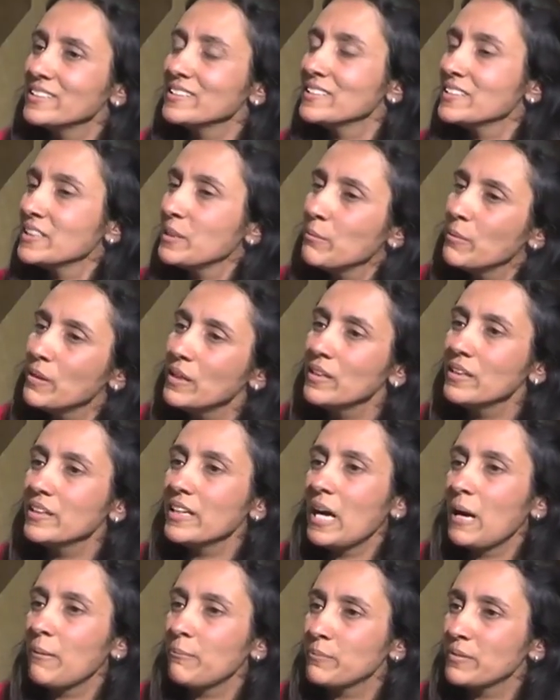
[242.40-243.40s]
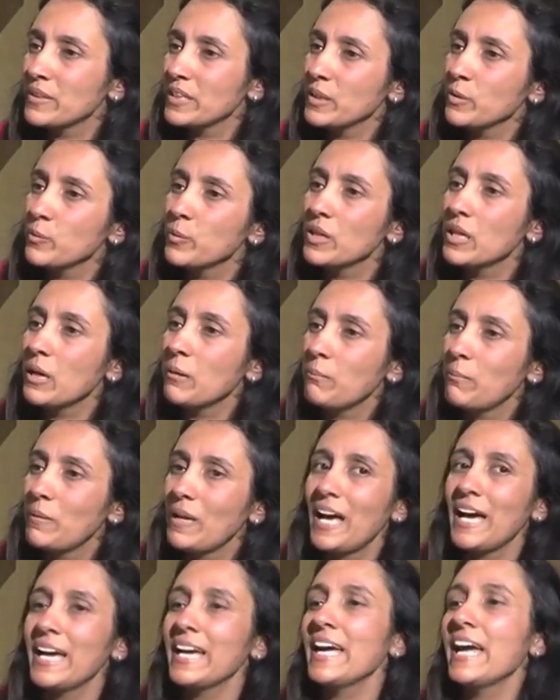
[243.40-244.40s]
similar thing will
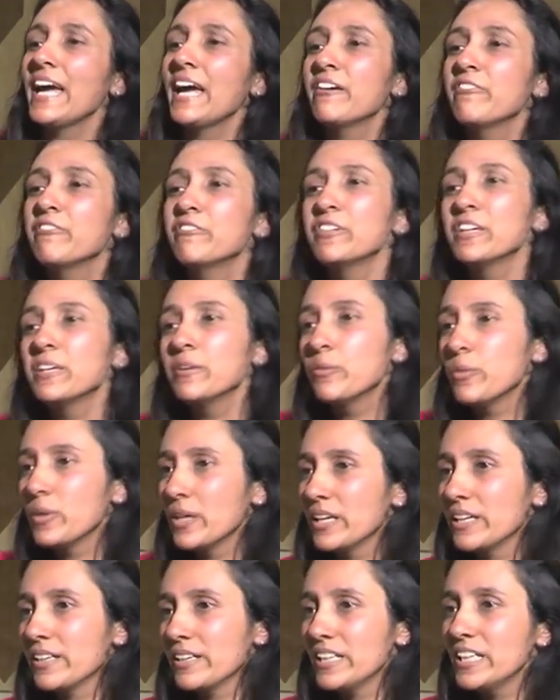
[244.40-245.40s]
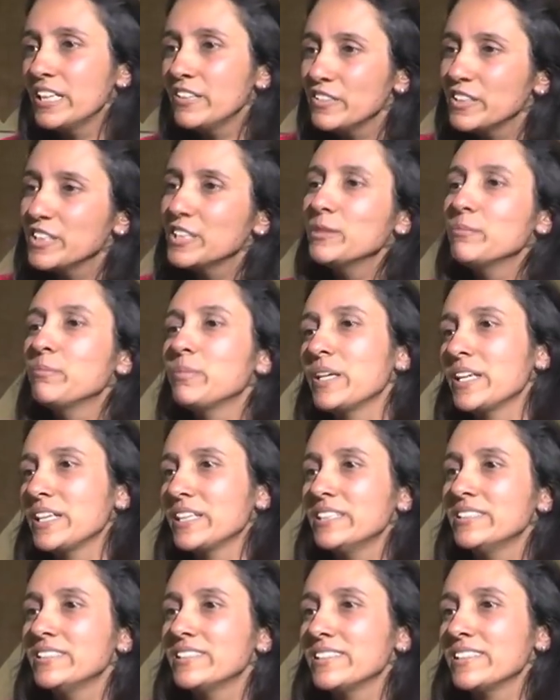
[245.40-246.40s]
apply everywhere, even in
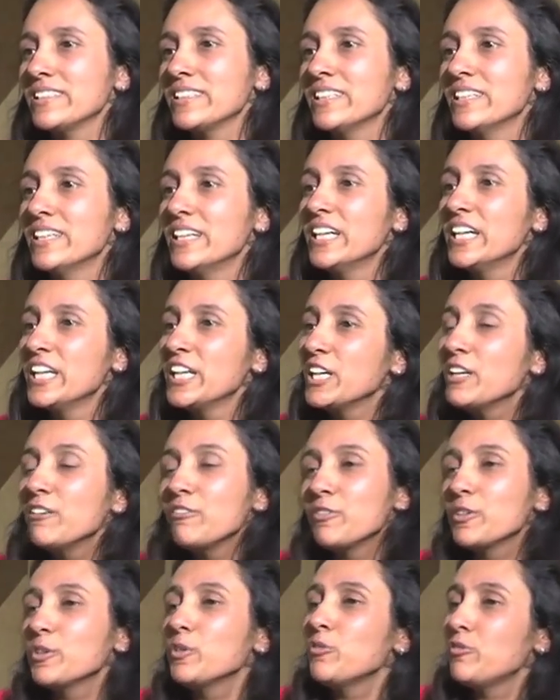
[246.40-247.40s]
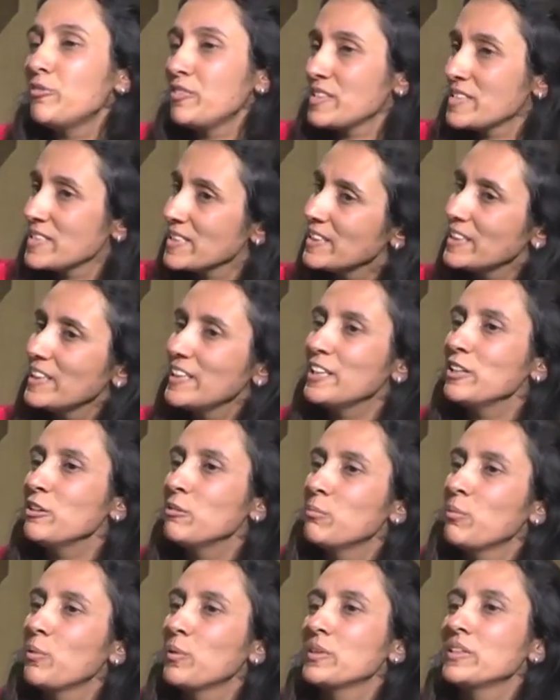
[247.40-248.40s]
pregnancy. If you physically, your
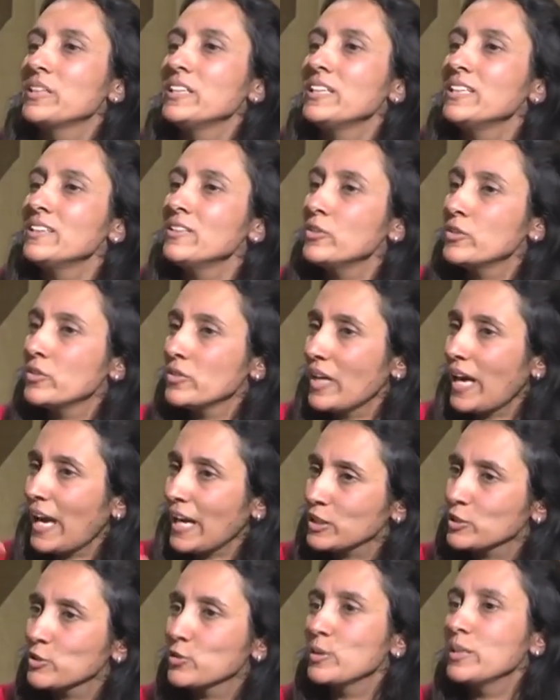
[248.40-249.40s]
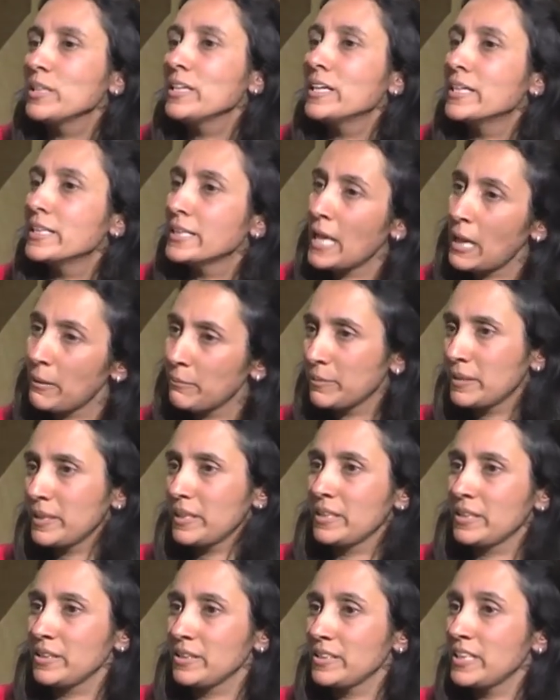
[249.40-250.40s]
body is actually
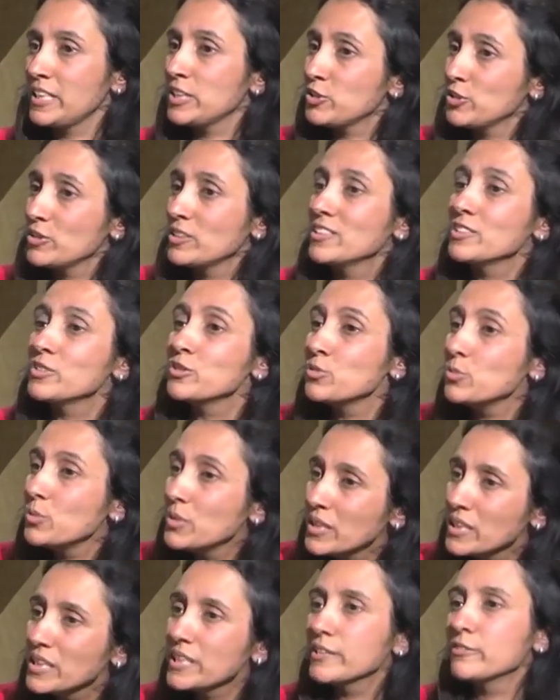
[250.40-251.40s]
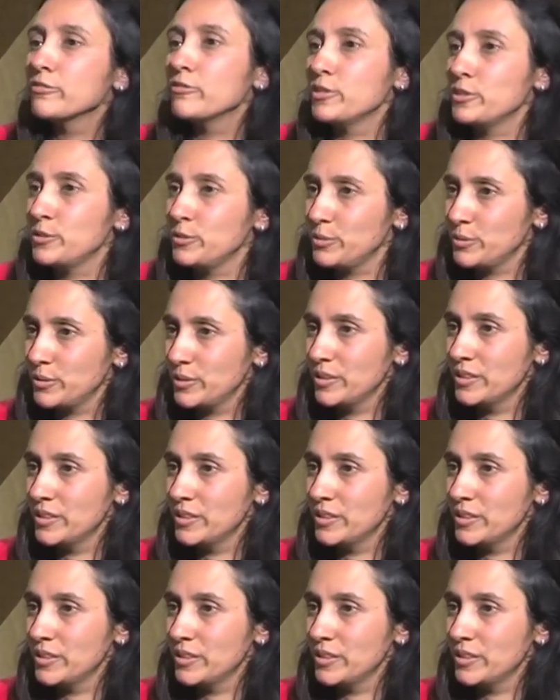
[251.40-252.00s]
adapting, nature is doing it for you.